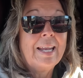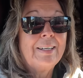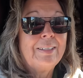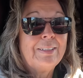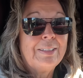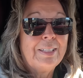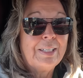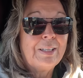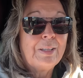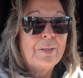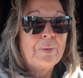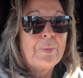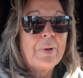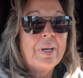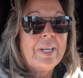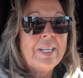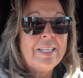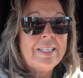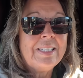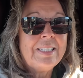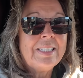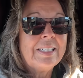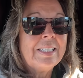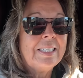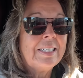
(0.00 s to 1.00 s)
handled it the way
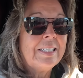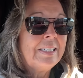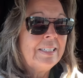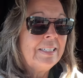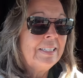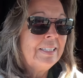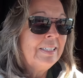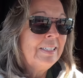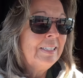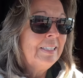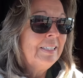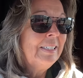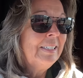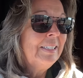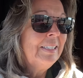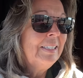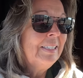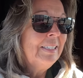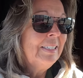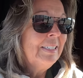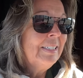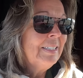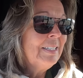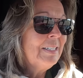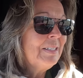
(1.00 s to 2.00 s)
he did.
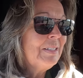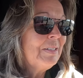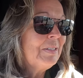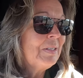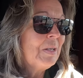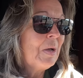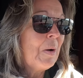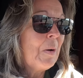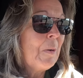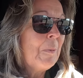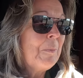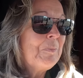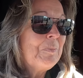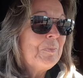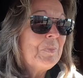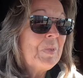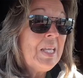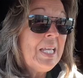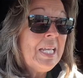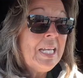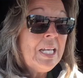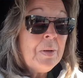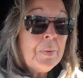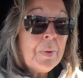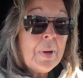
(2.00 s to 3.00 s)
So
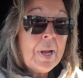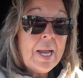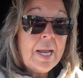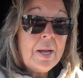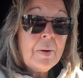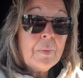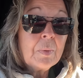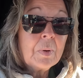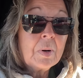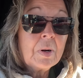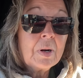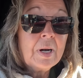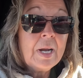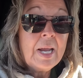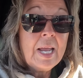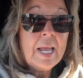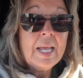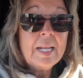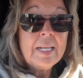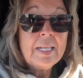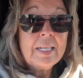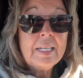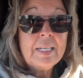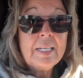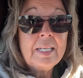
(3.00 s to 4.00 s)
anyway, we're
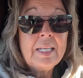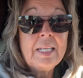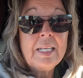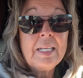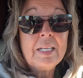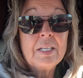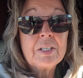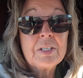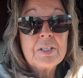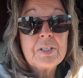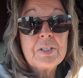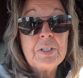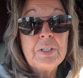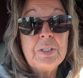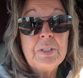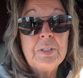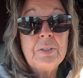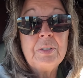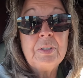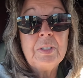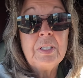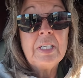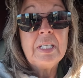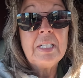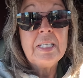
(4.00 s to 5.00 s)
headed here
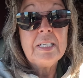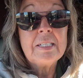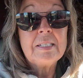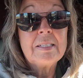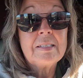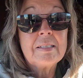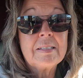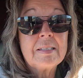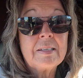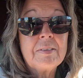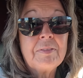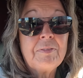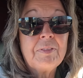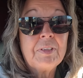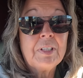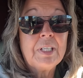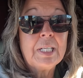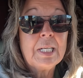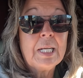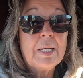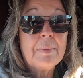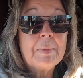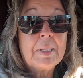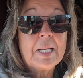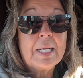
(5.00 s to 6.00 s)
soon. He's
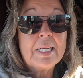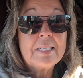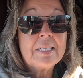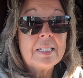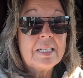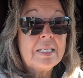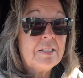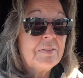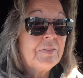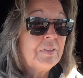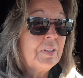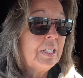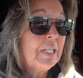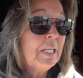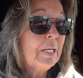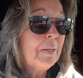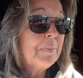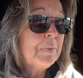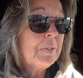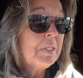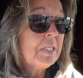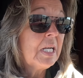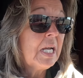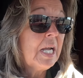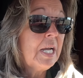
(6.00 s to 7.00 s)
filling up, like I said, he's filling up
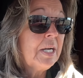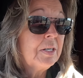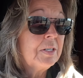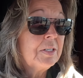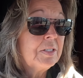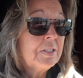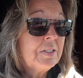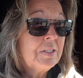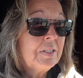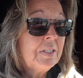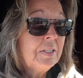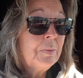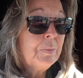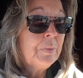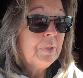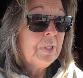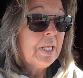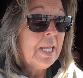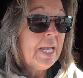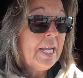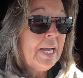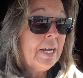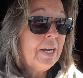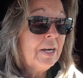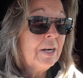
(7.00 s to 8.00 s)
the tires with
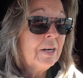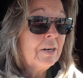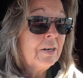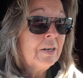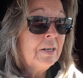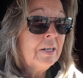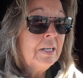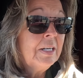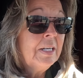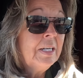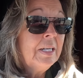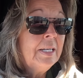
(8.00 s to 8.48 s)
air.